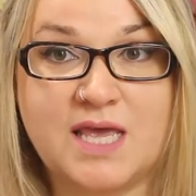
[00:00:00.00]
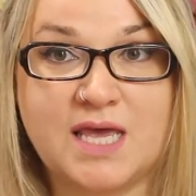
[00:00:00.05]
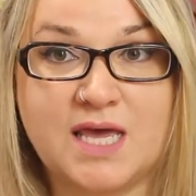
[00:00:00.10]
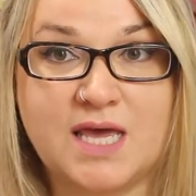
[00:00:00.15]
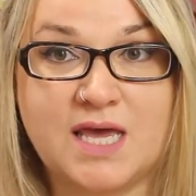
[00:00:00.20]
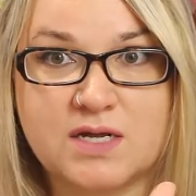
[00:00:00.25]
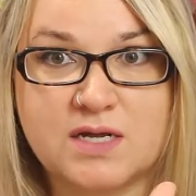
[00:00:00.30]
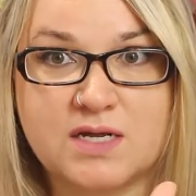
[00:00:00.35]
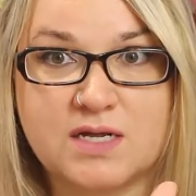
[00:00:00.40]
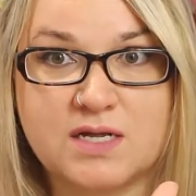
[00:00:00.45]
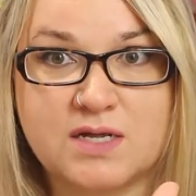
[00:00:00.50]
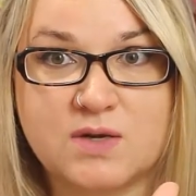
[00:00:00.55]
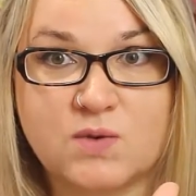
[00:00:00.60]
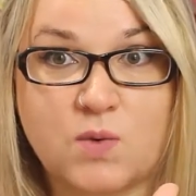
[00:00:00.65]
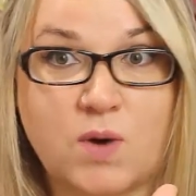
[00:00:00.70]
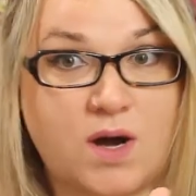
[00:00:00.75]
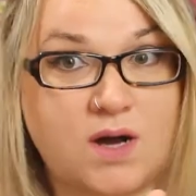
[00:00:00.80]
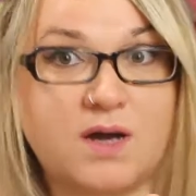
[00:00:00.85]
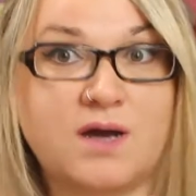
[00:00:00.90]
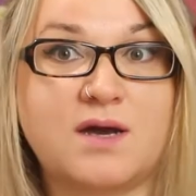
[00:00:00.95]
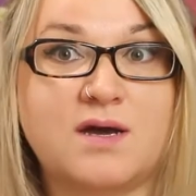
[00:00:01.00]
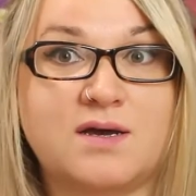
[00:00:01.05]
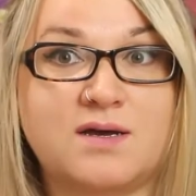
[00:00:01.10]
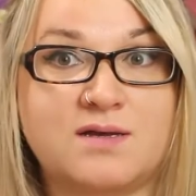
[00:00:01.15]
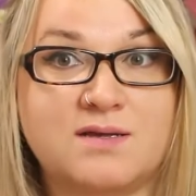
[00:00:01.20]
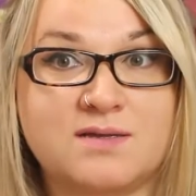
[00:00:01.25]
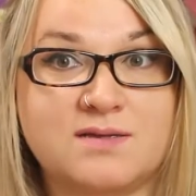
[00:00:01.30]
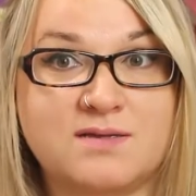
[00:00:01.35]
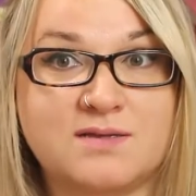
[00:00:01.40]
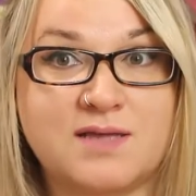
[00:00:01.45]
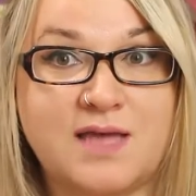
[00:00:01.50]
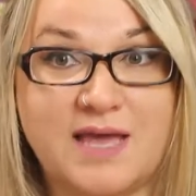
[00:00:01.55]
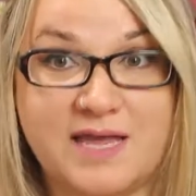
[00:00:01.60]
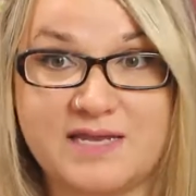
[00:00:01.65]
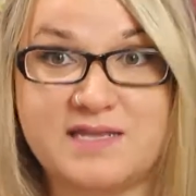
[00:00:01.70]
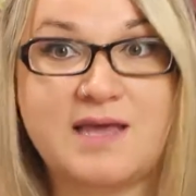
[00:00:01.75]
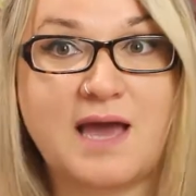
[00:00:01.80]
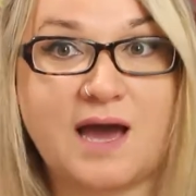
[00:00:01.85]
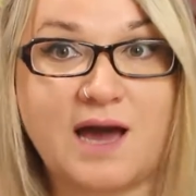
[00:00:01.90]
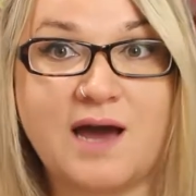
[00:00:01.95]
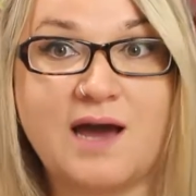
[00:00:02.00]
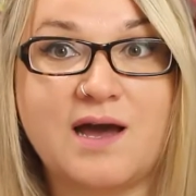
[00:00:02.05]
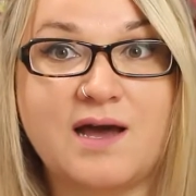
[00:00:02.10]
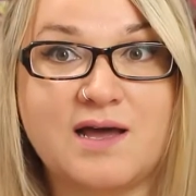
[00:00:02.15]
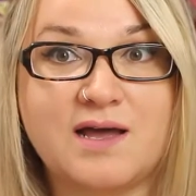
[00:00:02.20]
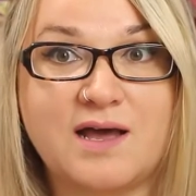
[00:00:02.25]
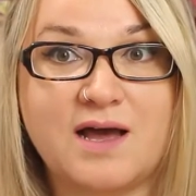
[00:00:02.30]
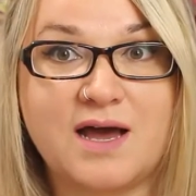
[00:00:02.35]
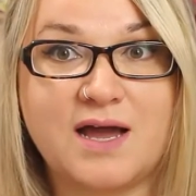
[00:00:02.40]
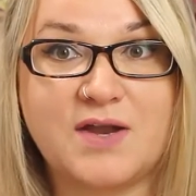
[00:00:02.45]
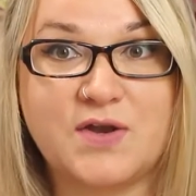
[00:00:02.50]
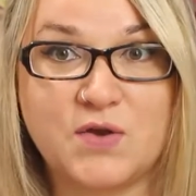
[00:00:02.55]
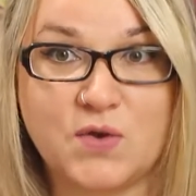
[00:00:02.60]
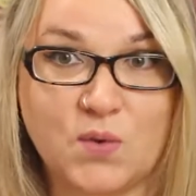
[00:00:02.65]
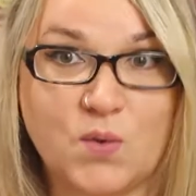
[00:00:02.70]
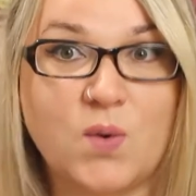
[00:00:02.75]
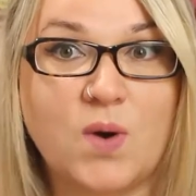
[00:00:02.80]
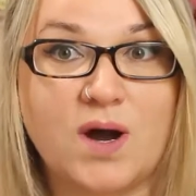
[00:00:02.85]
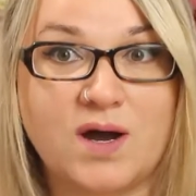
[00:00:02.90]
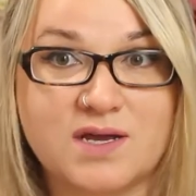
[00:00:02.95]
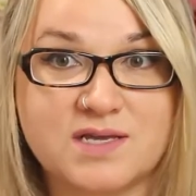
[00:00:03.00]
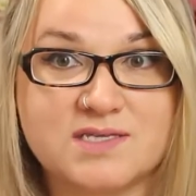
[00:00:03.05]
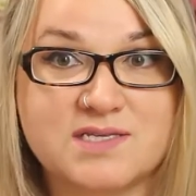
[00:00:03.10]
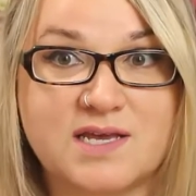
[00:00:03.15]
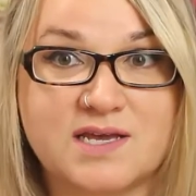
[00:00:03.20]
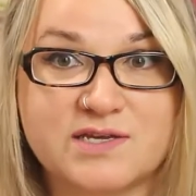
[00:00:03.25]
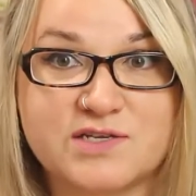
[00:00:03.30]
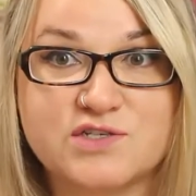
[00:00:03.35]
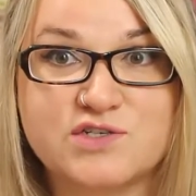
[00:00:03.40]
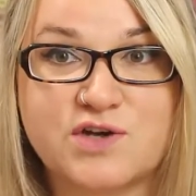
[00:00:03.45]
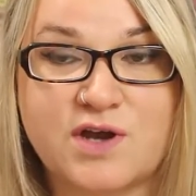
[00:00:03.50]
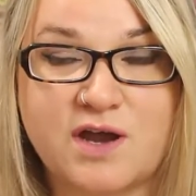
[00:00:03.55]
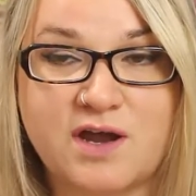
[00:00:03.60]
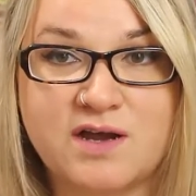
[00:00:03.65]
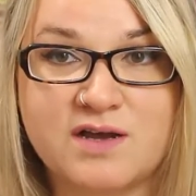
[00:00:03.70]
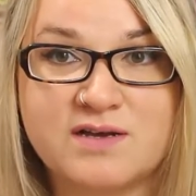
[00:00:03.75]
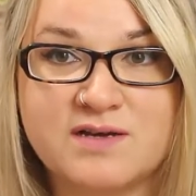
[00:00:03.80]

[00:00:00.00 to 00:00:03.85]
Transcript: and GUAC. And yeah, I know GUAC is extra.